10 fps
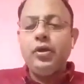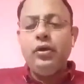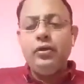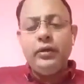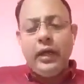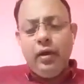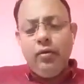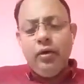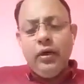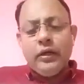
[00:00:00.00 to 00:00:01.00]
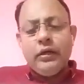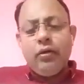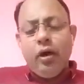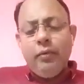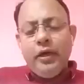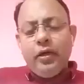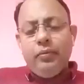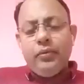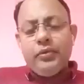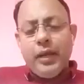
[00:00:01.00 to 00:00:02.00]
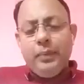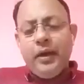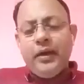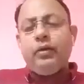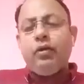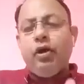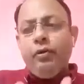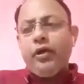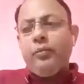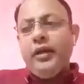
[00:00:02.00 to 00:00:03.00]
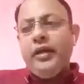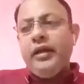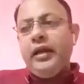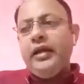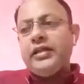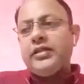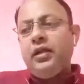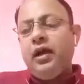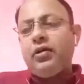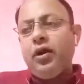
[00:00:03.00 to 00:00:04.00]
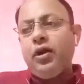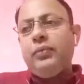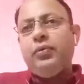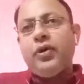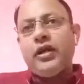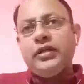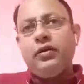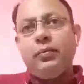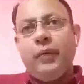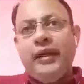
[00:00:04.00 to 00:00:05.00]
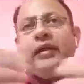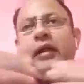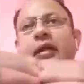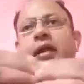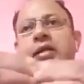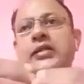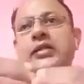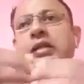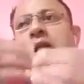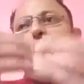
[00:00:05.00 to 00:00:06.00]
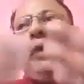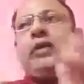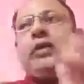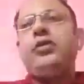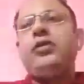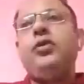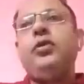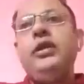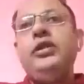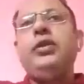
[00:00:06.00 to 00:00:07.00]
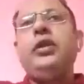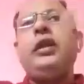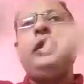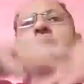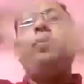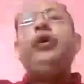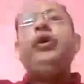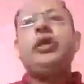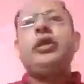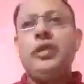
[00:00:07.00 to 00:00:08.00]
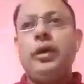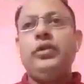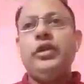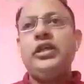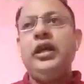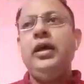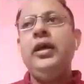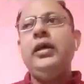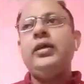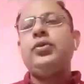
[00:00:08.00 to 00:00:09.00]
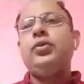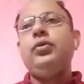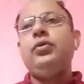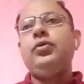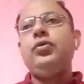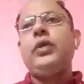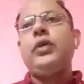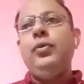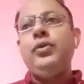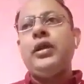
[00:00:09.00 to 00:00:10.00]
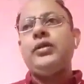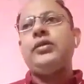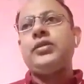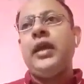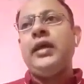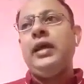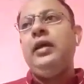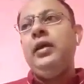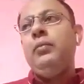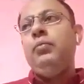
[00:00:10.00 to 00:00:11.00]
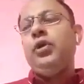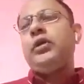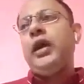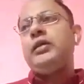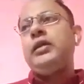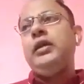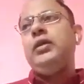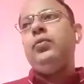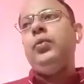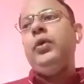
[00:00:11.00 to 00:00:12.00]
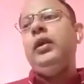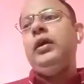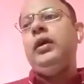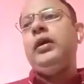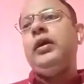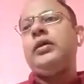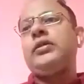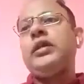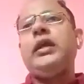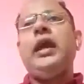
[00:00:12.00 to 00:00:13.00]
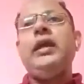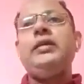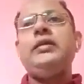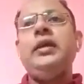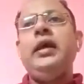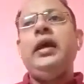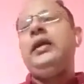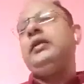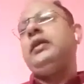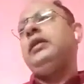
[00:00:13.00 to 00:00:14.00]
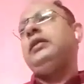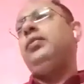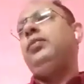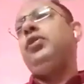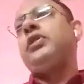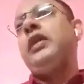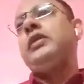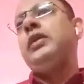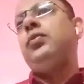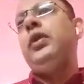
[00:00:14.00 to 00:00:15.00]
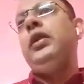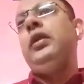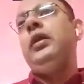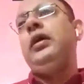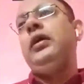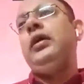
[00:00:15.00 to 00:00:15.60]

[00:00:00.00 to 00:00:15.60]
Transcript: So now government of Japan and government of India is not only focusing on bilateral relations but also regional equation of South Asia. So to counter China, both country will shake hands and both country will